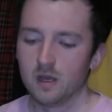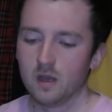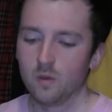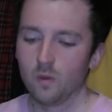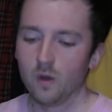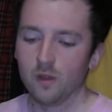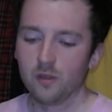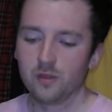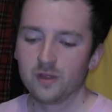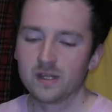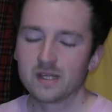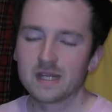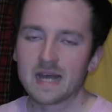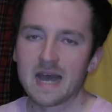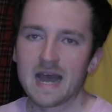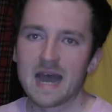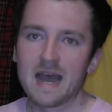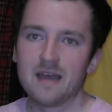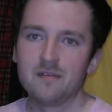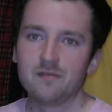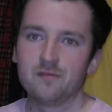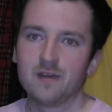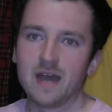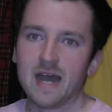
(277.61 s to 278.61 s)
one thing that
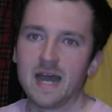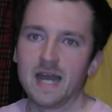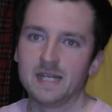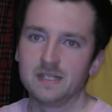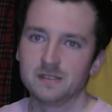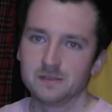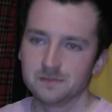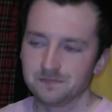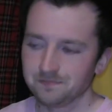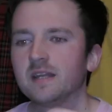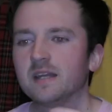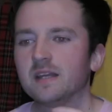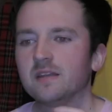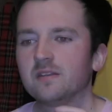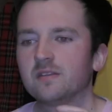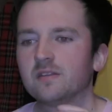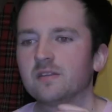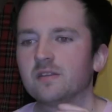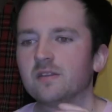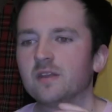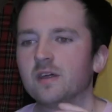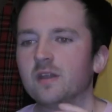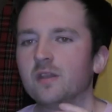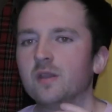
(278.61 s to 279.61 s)
I find is
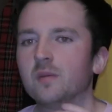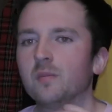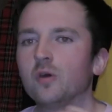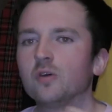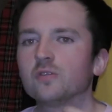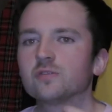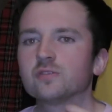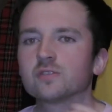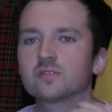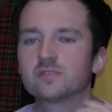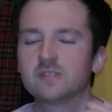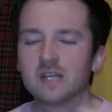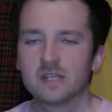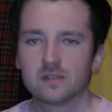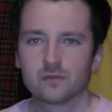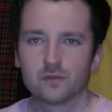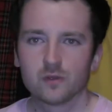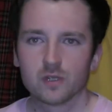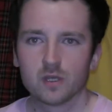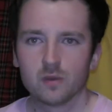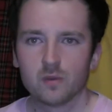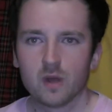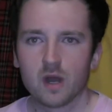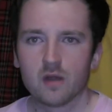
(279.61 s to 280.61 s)
that the more
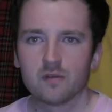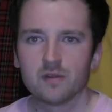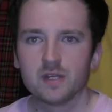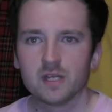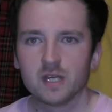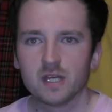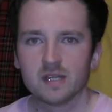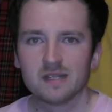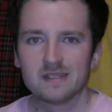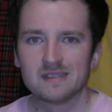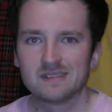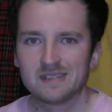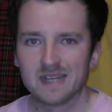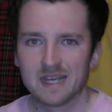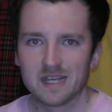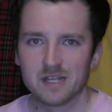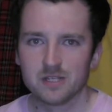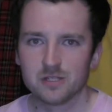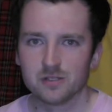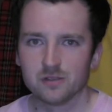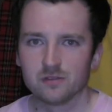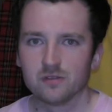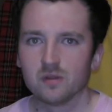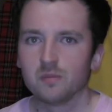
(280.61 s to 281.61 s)
successful you are in the early
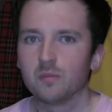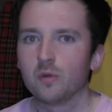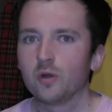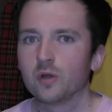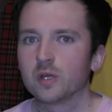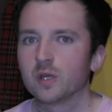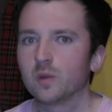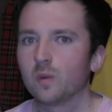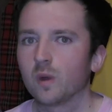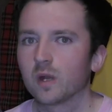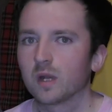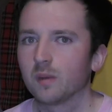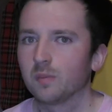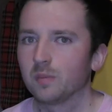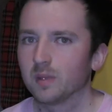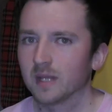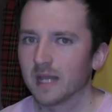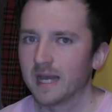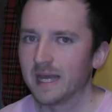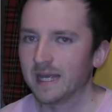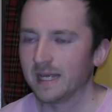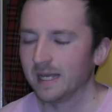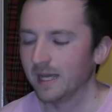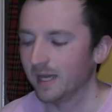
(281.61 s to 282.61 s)
stages, the more you want to
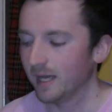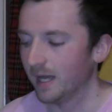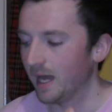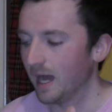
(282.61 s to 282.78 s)
play,